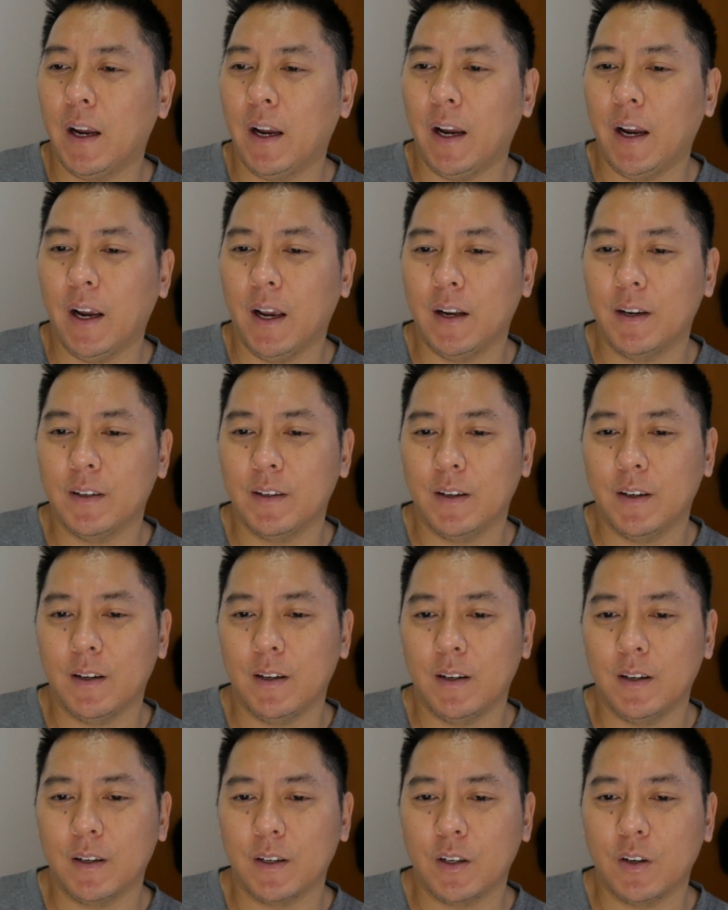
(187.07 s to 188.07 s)
And,
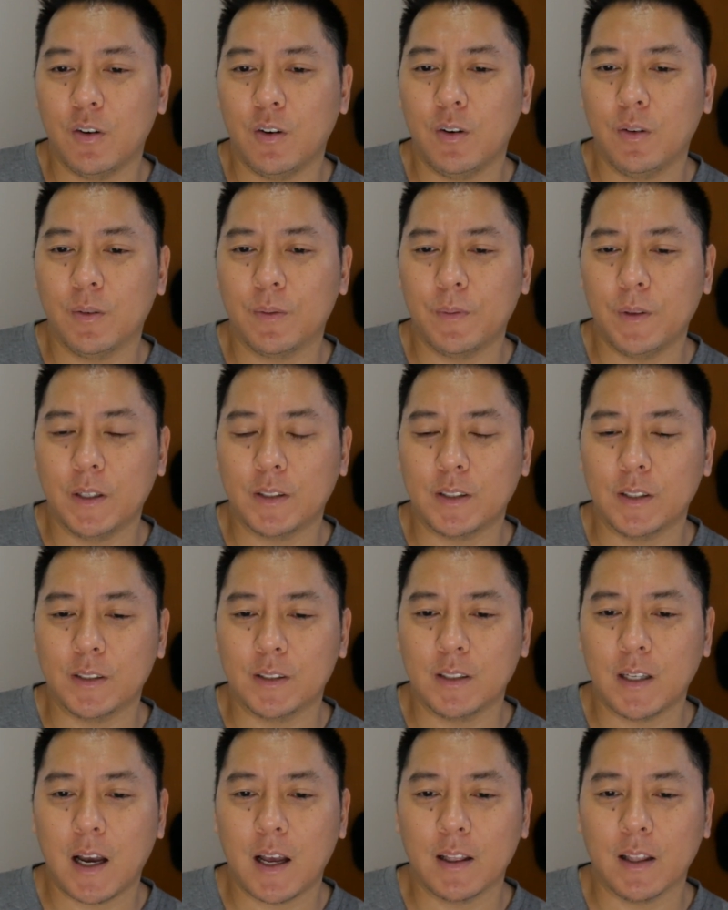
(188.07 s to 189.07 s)
you know, this
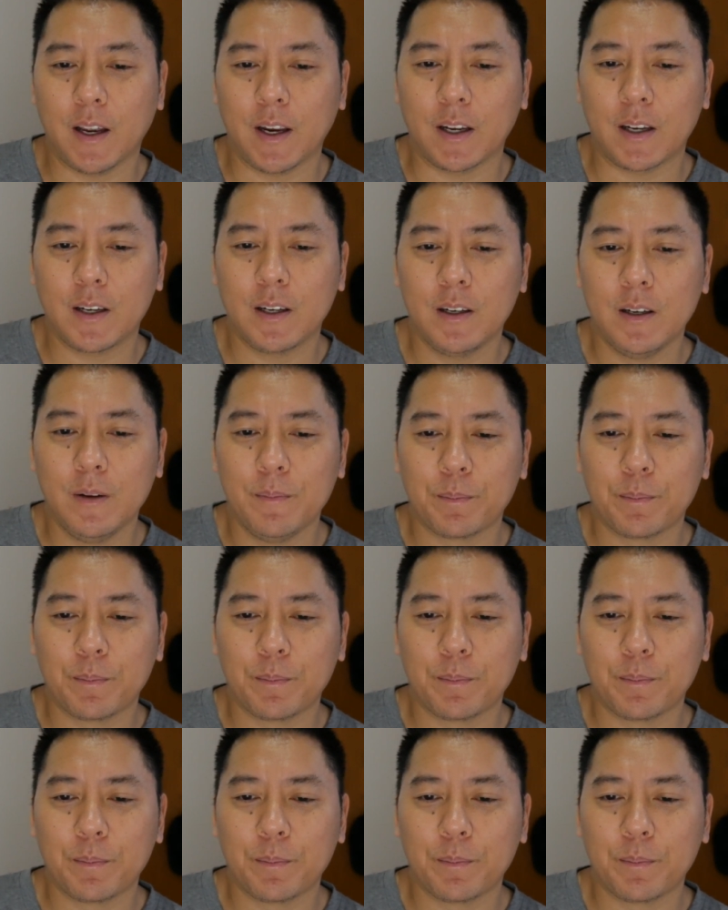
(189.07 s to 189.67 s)
is not like,